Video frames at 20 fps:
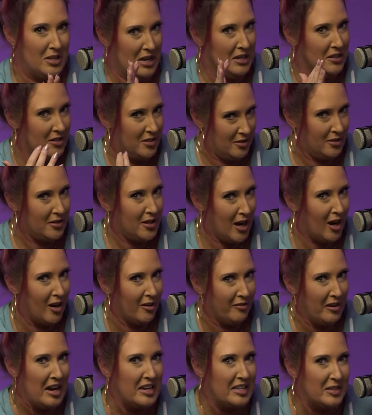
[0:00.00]
It
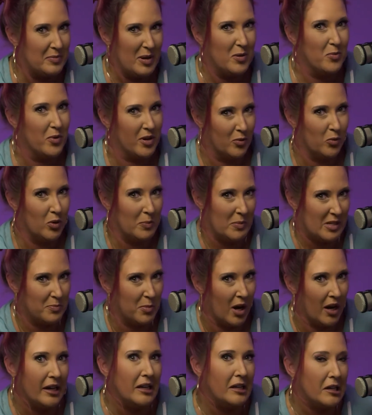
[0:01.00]
terrifies me what a woman's
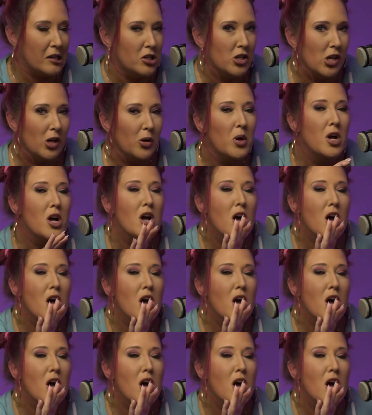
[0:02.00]
body can do.